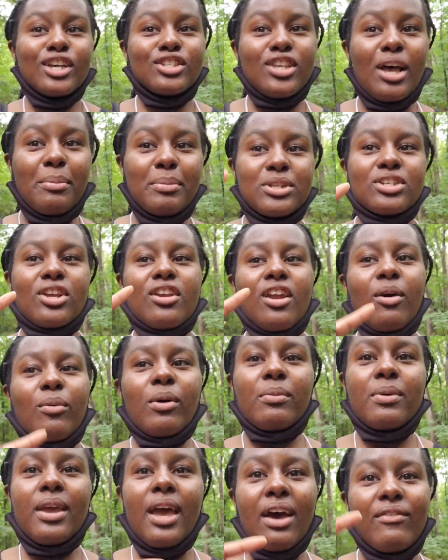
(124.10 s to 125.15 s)
so I'm gonna show y'all what
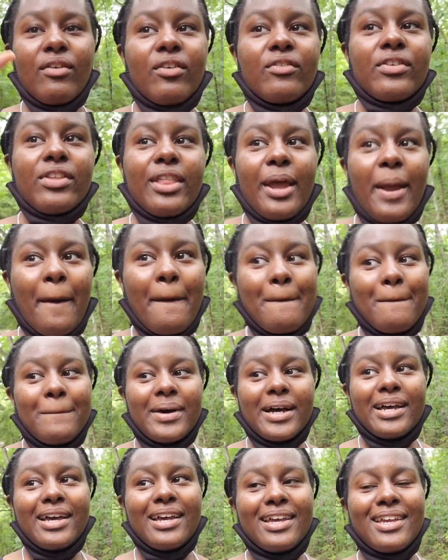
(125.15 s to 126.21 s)
we have over there,
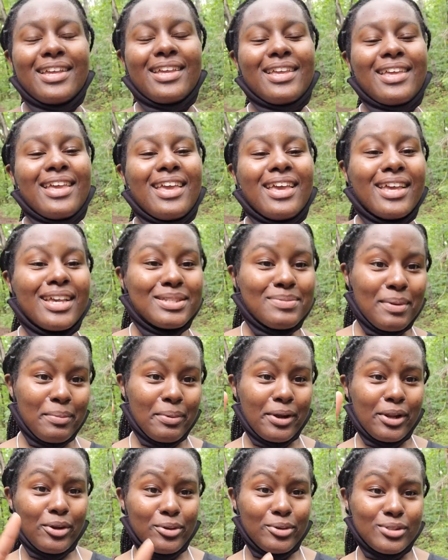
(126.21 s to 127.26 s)
but it's been
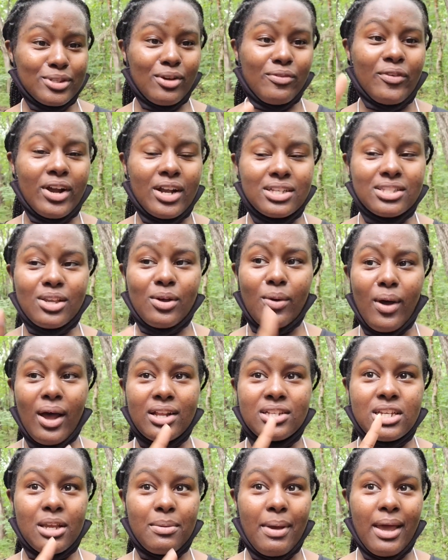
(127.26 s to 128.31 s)
pretty cool so far. So I'll
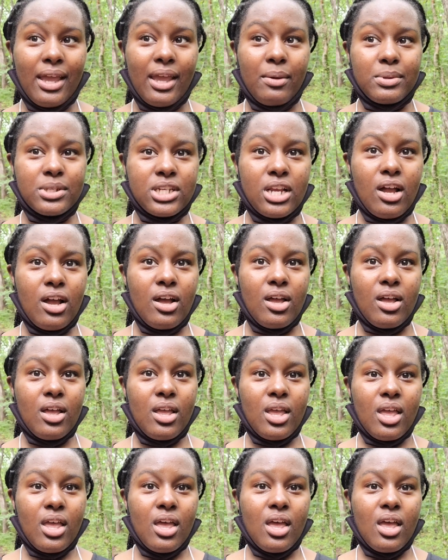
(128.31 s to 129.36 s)
check back in with y'all
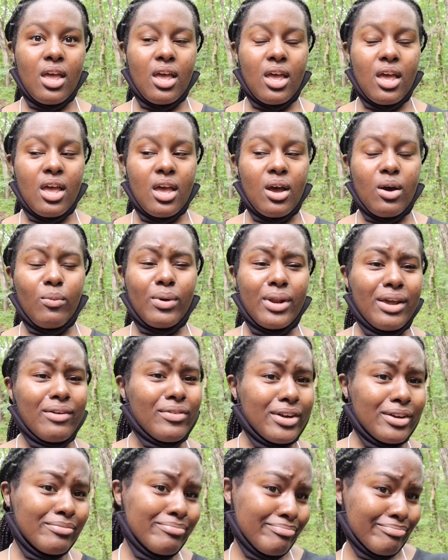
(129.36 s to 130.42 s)

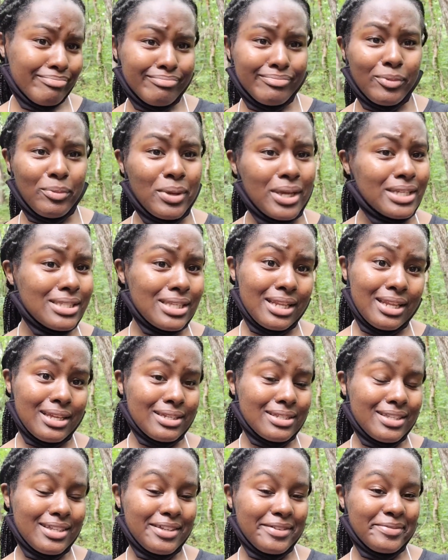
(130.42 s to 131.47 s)
whenever we get to the
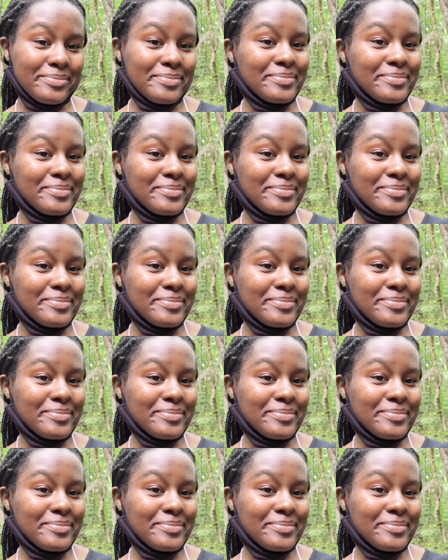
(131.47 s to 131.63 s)
next thing.